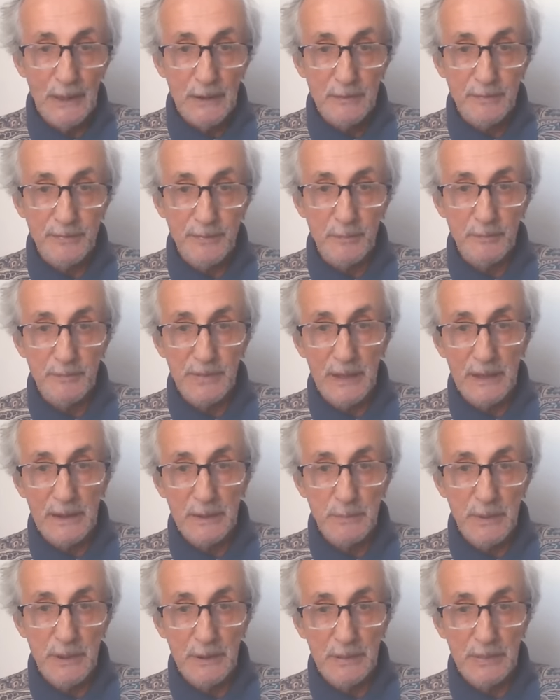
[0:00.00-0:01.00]
From
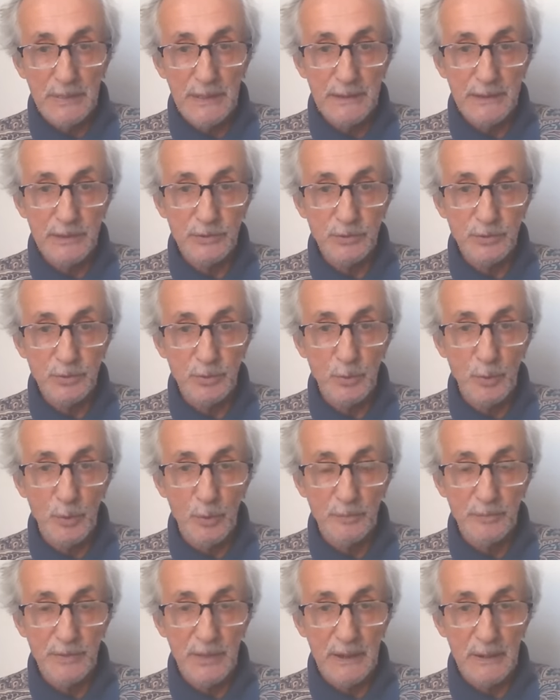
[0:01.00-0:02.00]
Vladimir Lenin
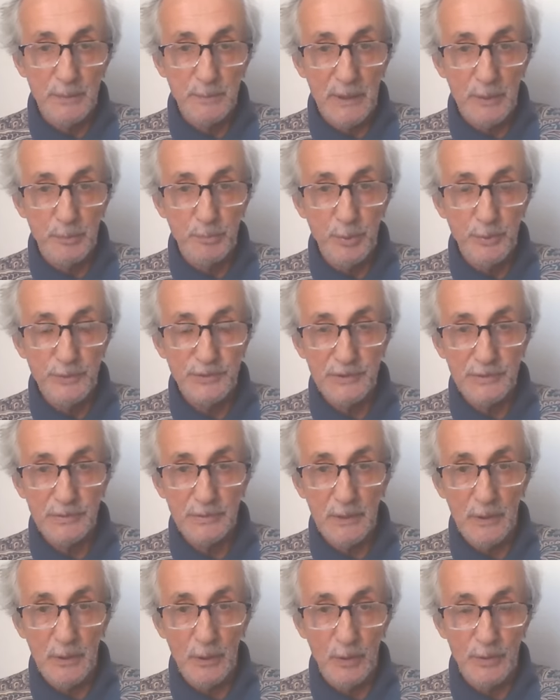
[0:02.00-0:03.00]
to Vladimir
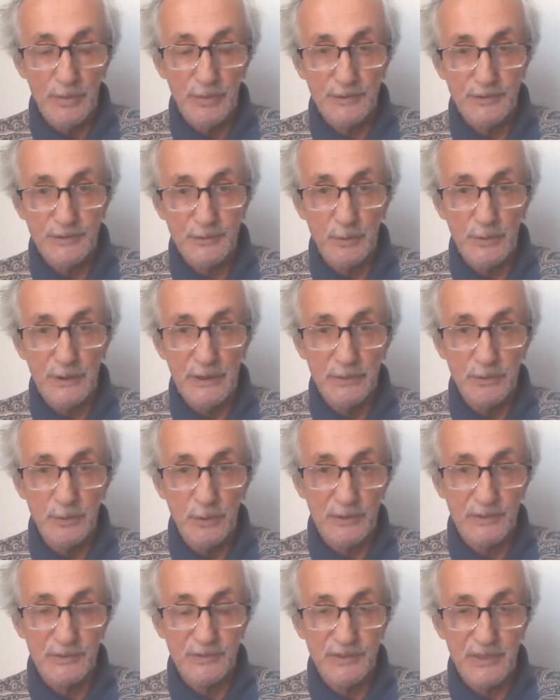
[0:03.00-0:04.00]
Putin. On the screen, you
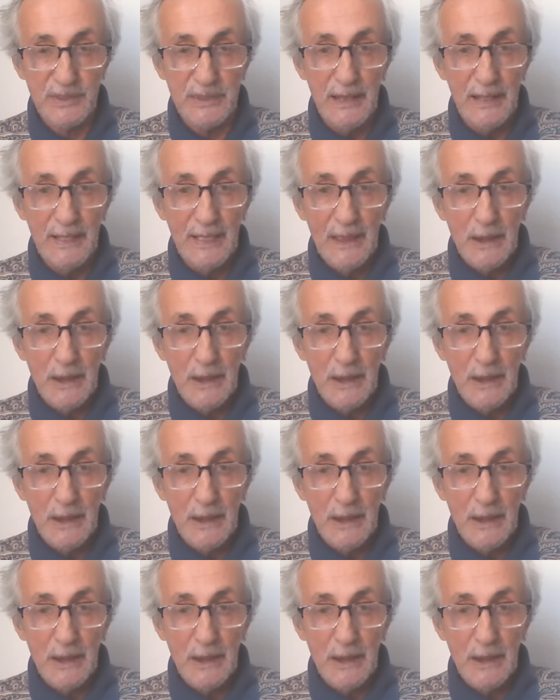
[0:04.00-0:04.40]
could see.